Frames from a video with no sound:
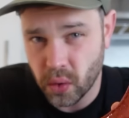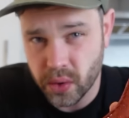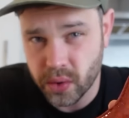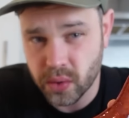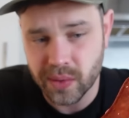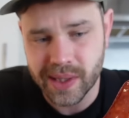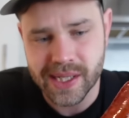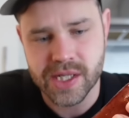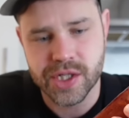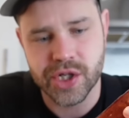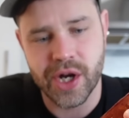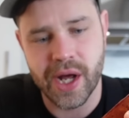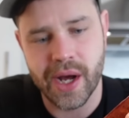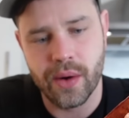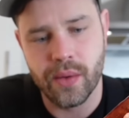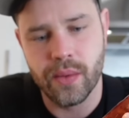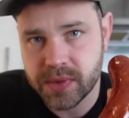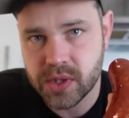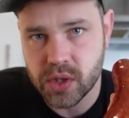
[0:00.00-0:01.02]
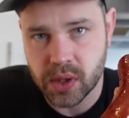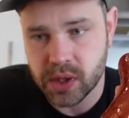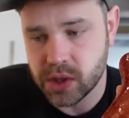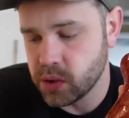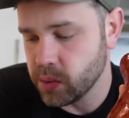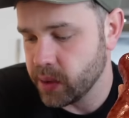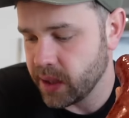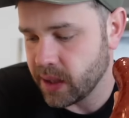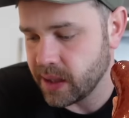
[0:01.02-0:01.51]
oil leaching out. Took it
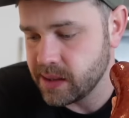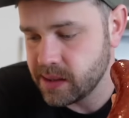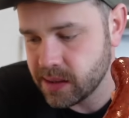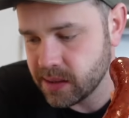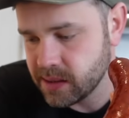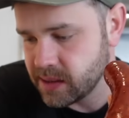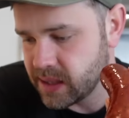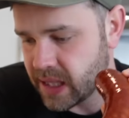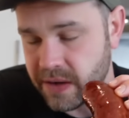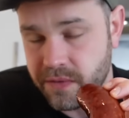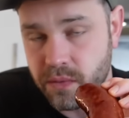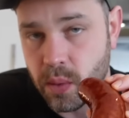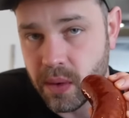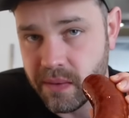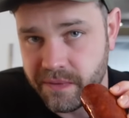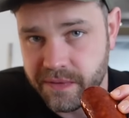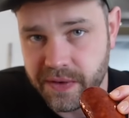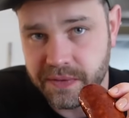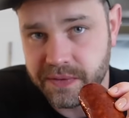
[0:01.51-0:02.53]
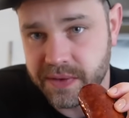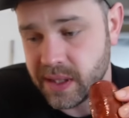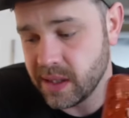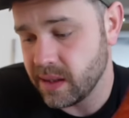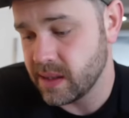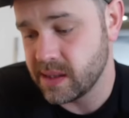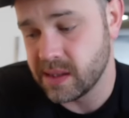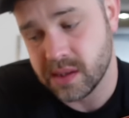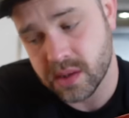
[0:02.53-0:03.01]
to a nice, safe 150.
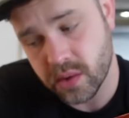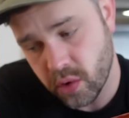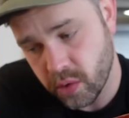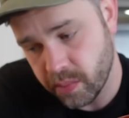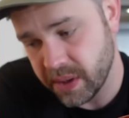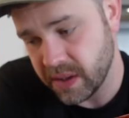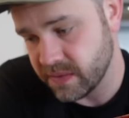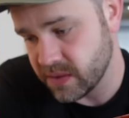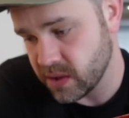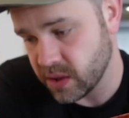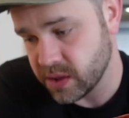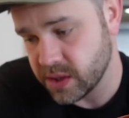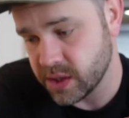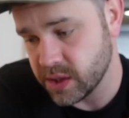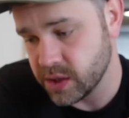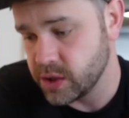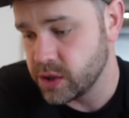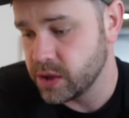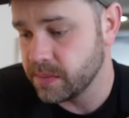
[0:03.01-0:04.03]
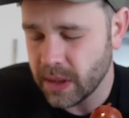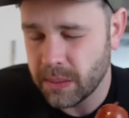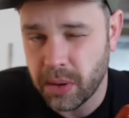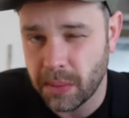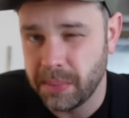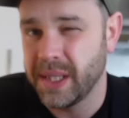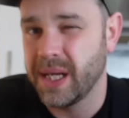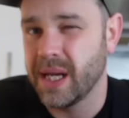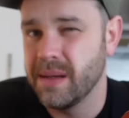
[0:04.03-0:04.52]
This is an all beef sausage.
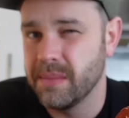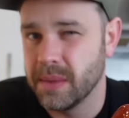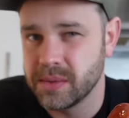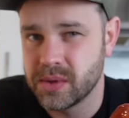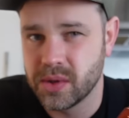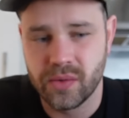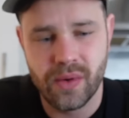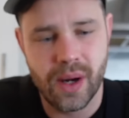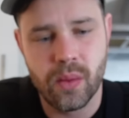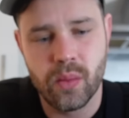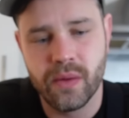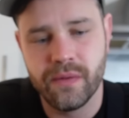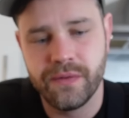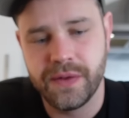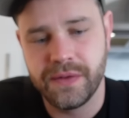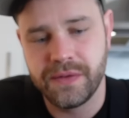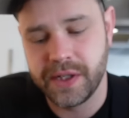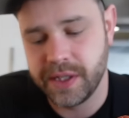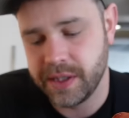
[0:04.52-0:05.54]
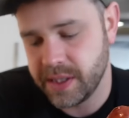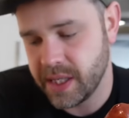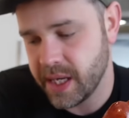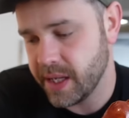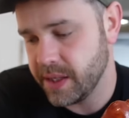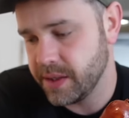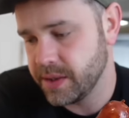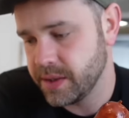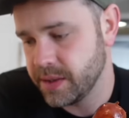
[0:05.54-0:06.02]
Probably came up to around 150 in the
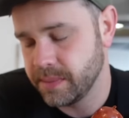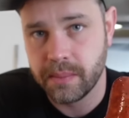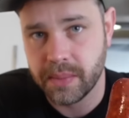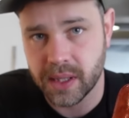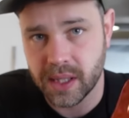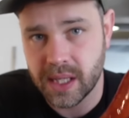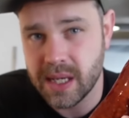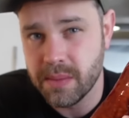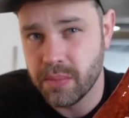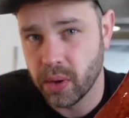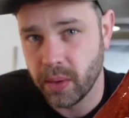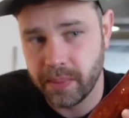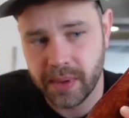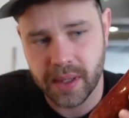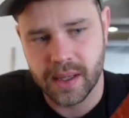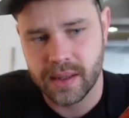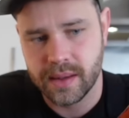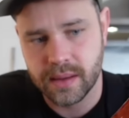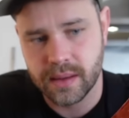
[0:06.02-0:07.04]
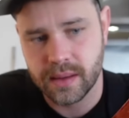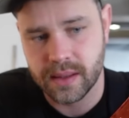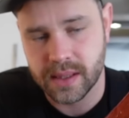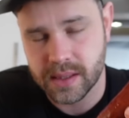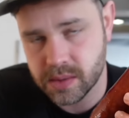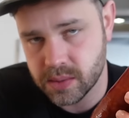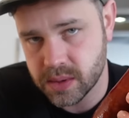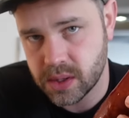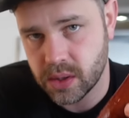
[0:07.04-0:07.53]
end, but the key point being
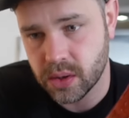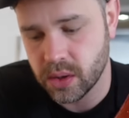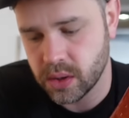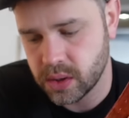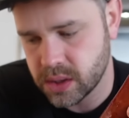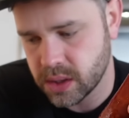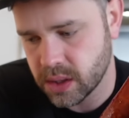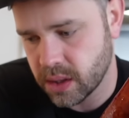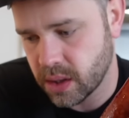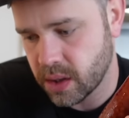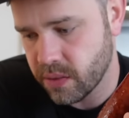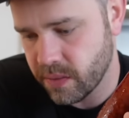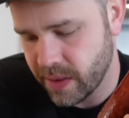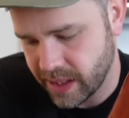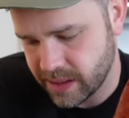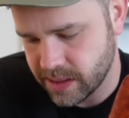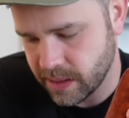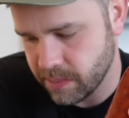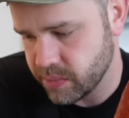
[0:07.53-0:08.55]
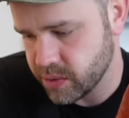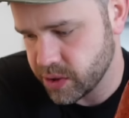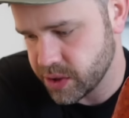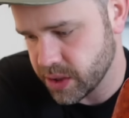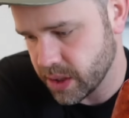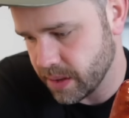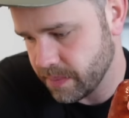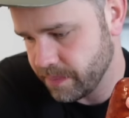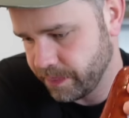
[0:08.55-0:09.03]
this was cooked to the correct
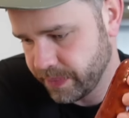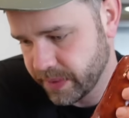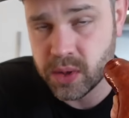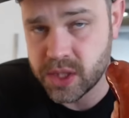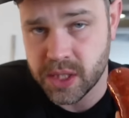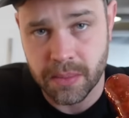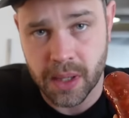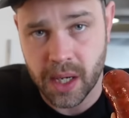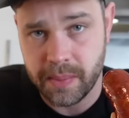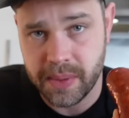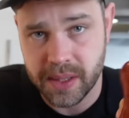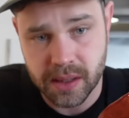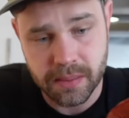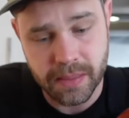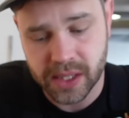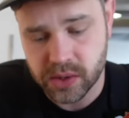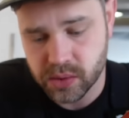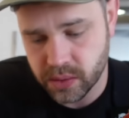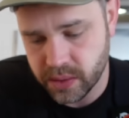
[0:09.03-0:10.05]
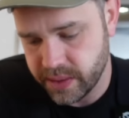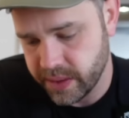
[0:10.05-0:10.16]
temperature, which in my opinion makes all the